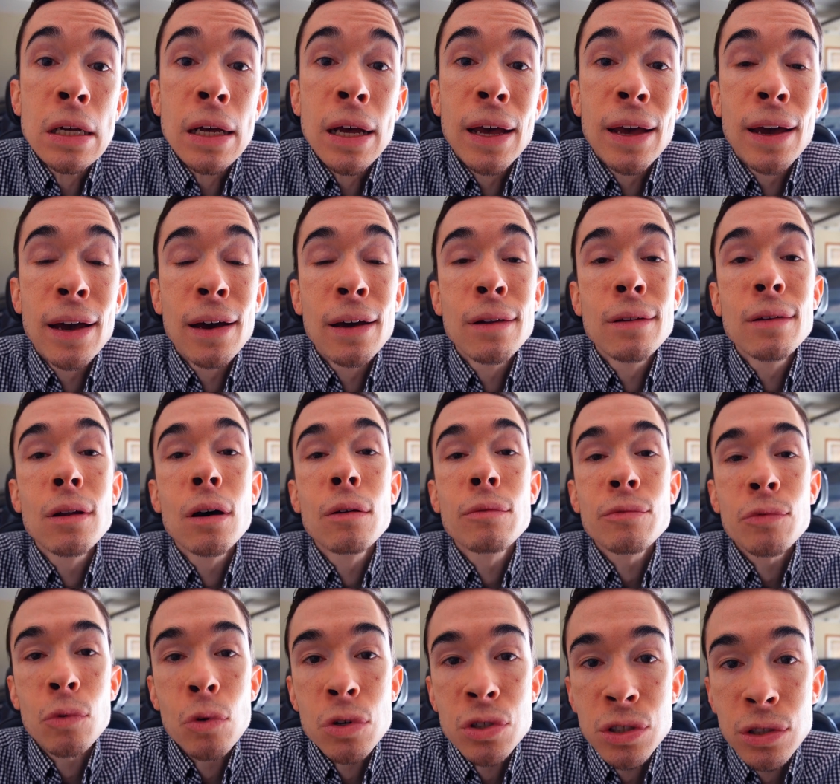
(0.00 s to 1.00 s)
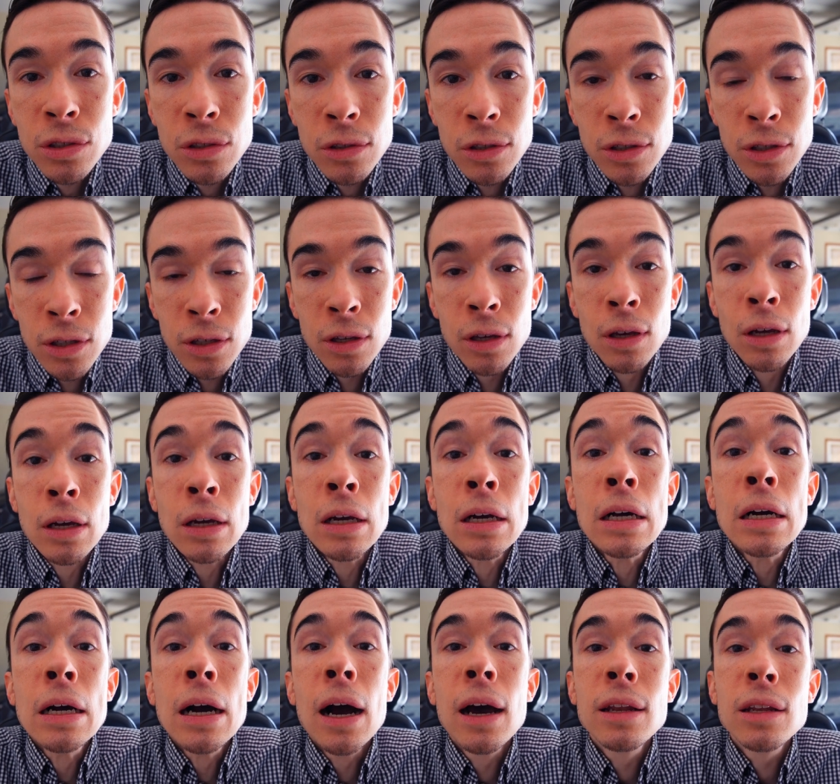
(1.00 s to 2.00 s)
and unfortunately,
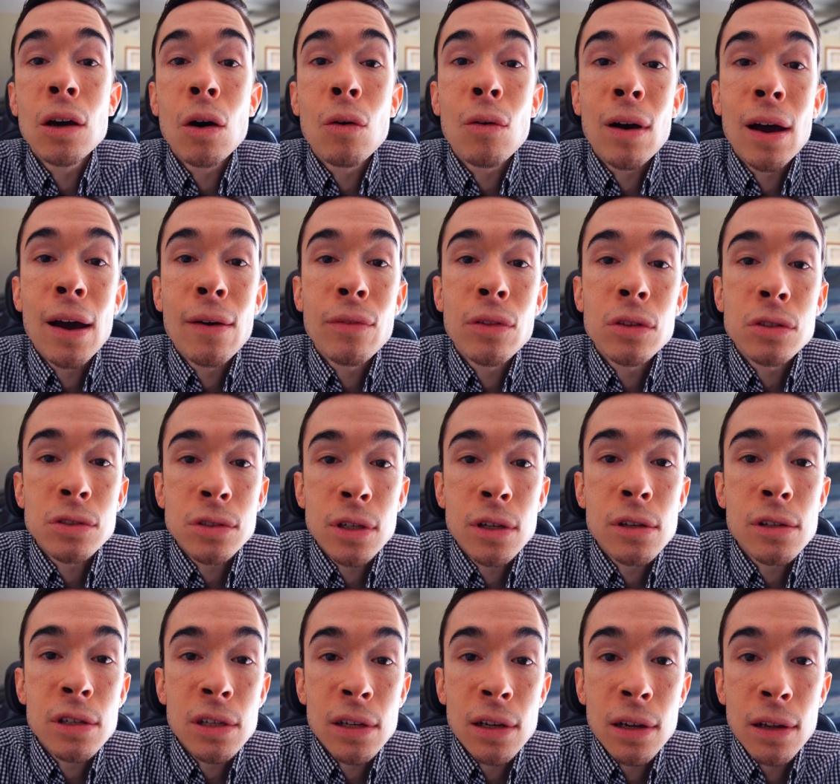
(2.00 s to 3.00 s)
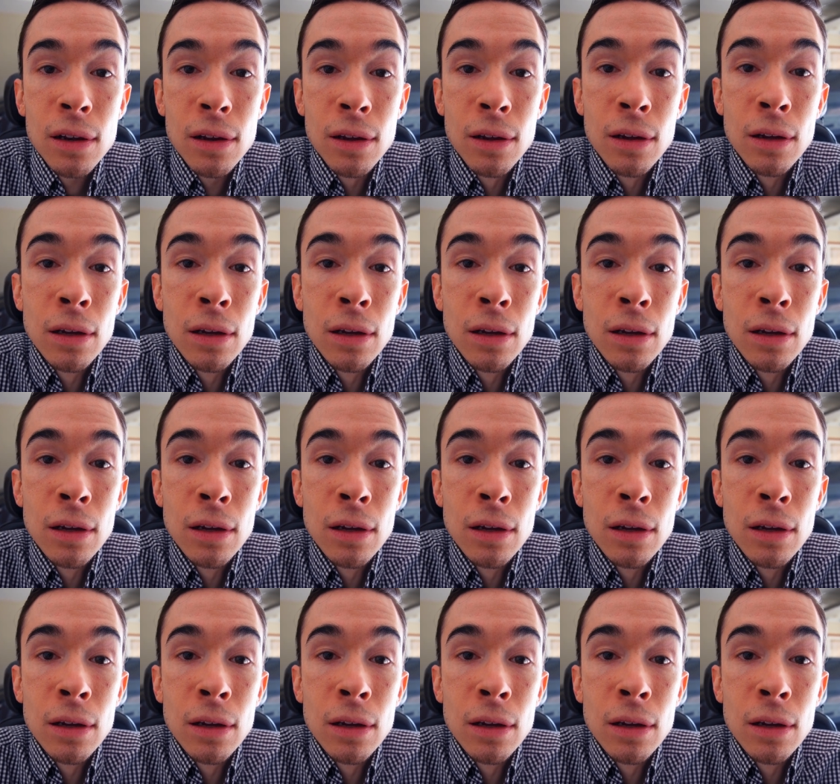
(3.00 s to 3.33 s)
I don't have the C10